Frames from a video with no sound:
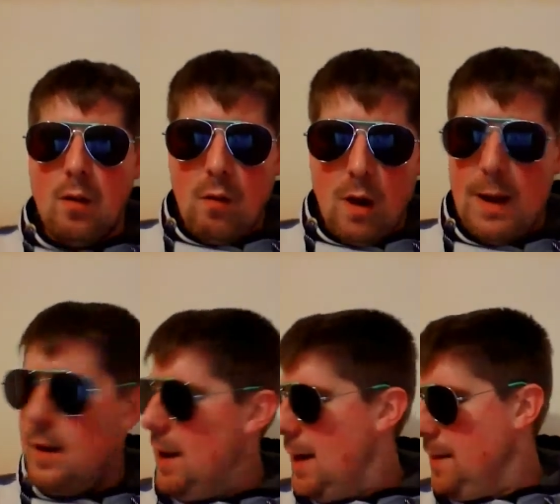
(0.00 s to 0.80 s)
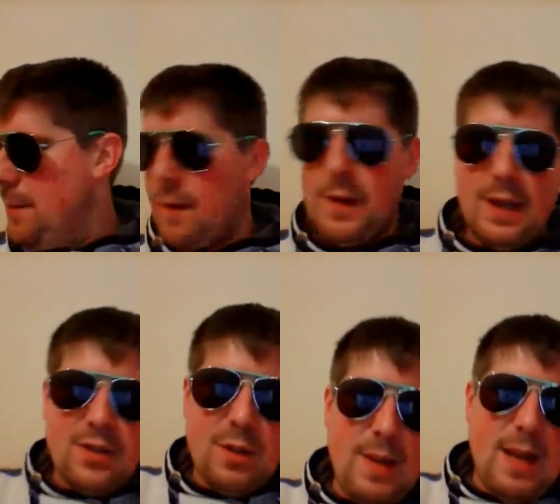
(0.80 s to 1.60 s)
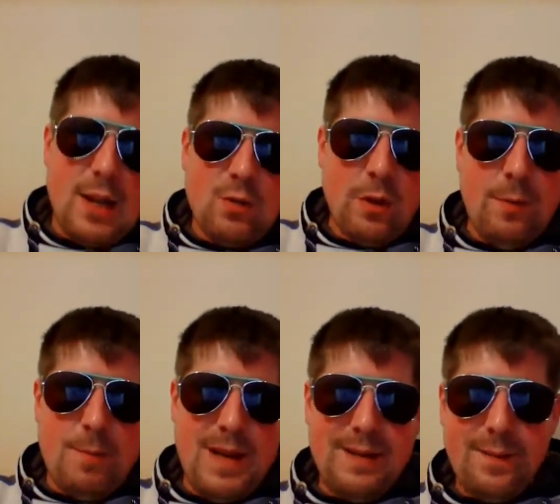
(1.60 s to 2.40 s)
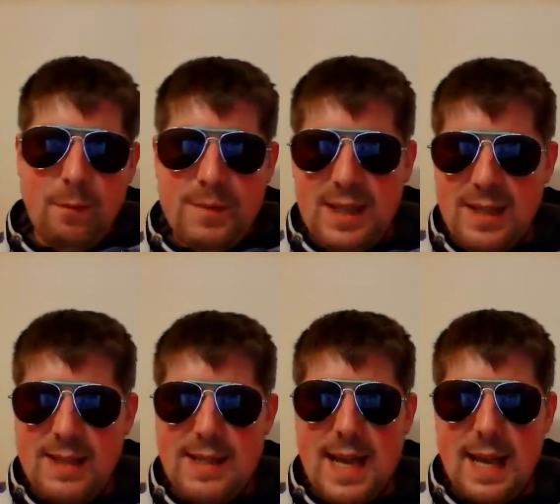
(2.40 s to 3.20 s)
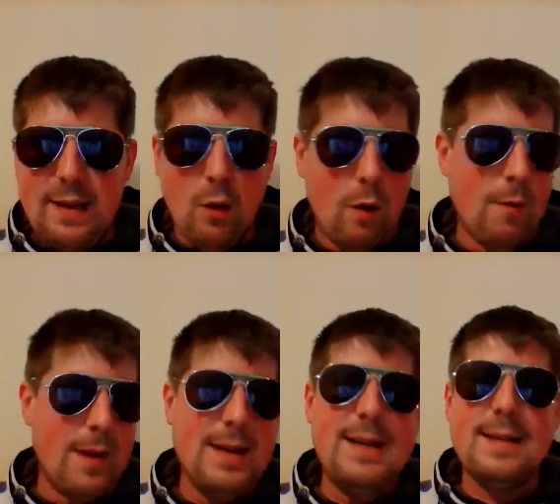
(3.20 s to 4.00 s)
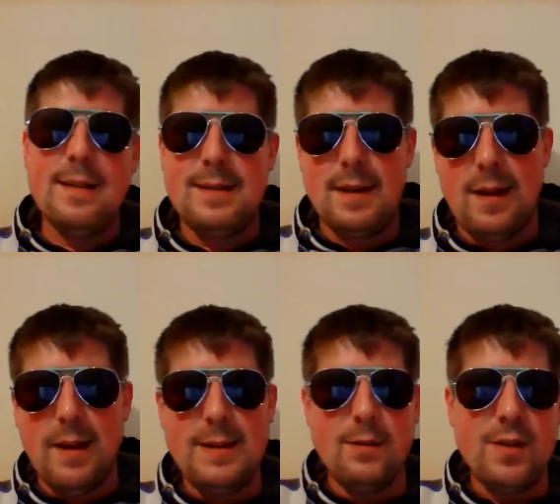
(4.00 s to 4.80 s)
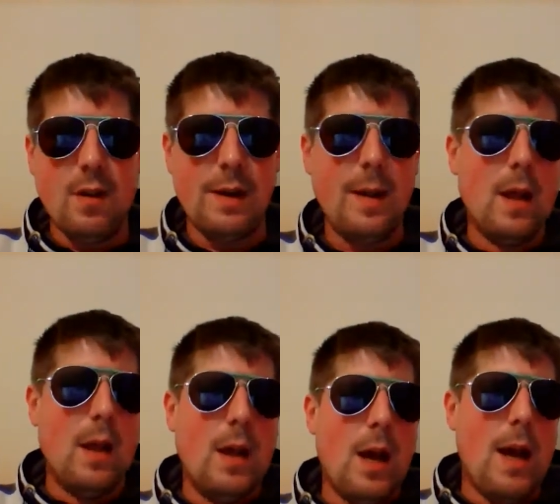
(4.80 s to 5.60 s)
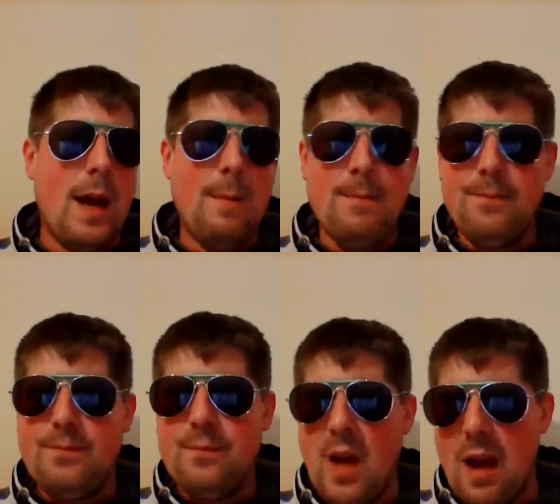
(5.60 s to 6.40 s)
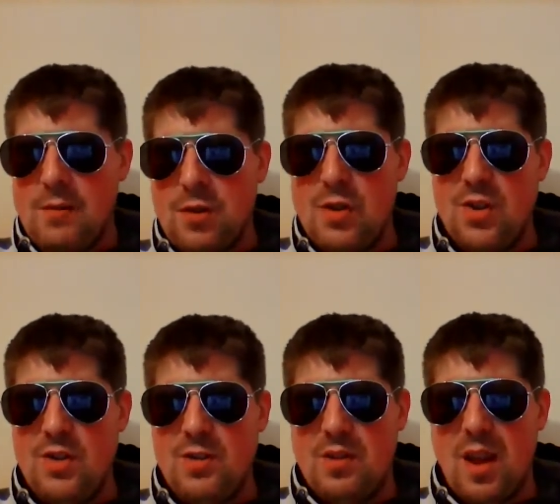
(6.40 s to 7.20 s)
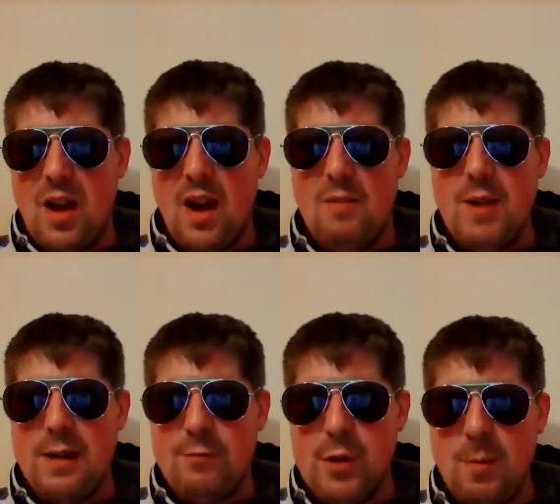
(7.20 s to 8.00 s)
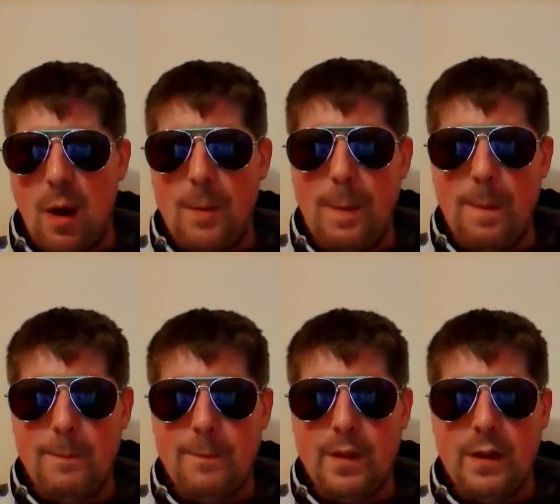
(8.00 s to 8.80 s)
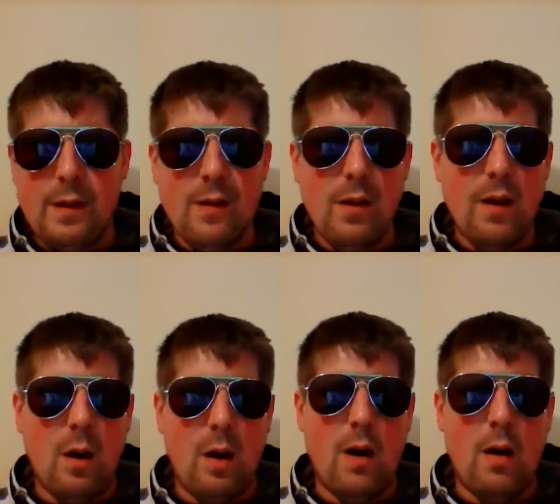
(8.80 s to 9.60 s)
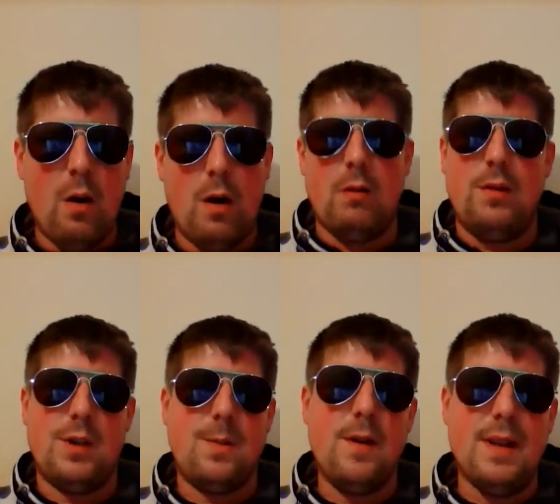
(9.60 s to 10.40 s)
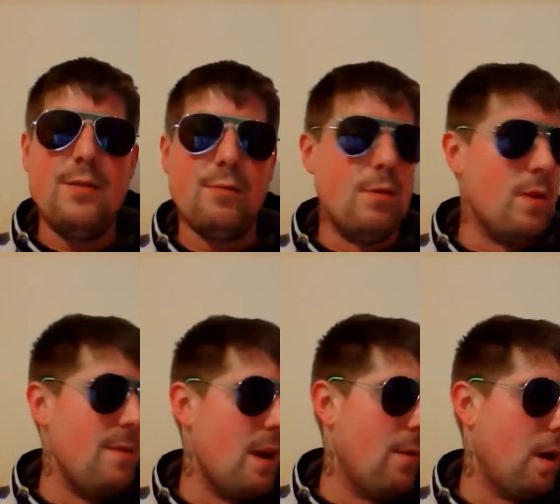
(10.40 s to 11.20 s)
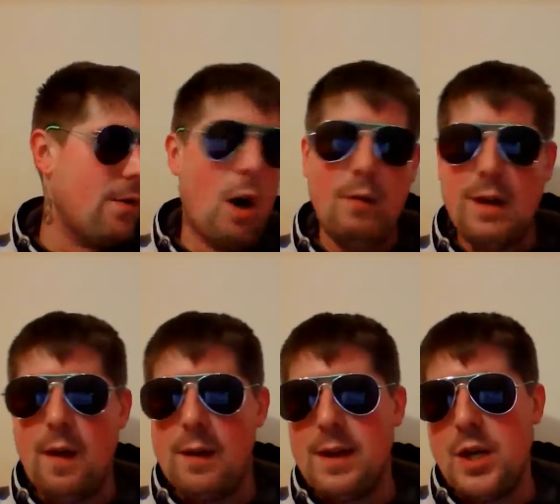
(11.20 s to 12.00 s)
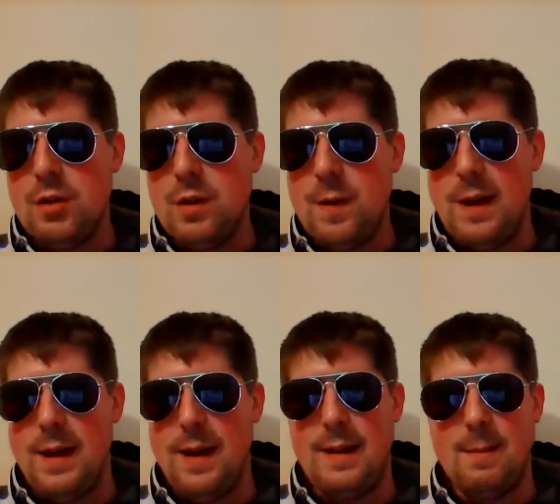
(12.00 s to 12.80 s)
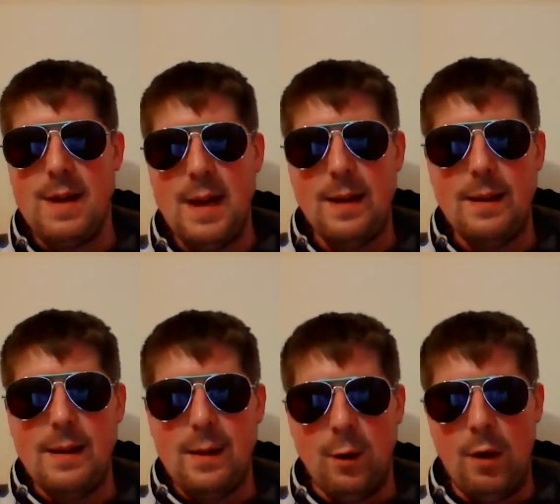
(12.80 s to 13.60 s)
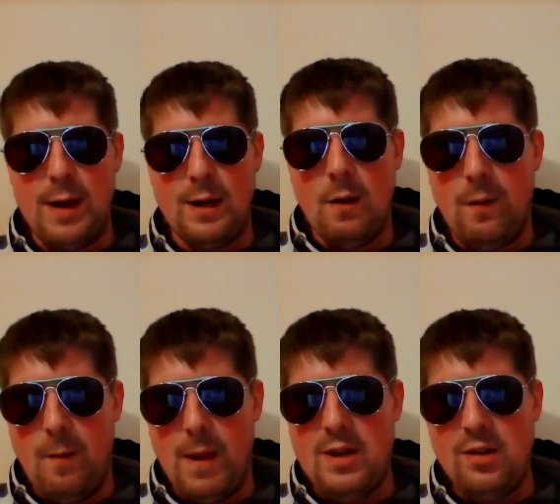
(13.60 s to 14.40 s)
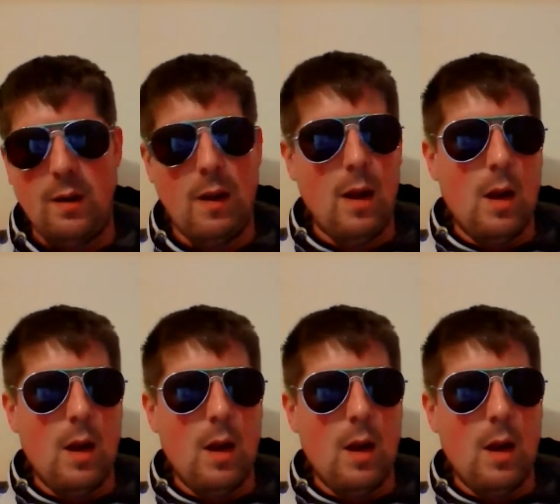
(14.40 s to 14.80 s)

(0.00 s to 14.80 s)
Right, um, I think it's going to be the last one of me from today, or from at least into, until tonight. Um, I've just uh, read a rumor, or, or I suppose it is rumor at the minute. I can't really find any truth in it at the minute, or any confirmation.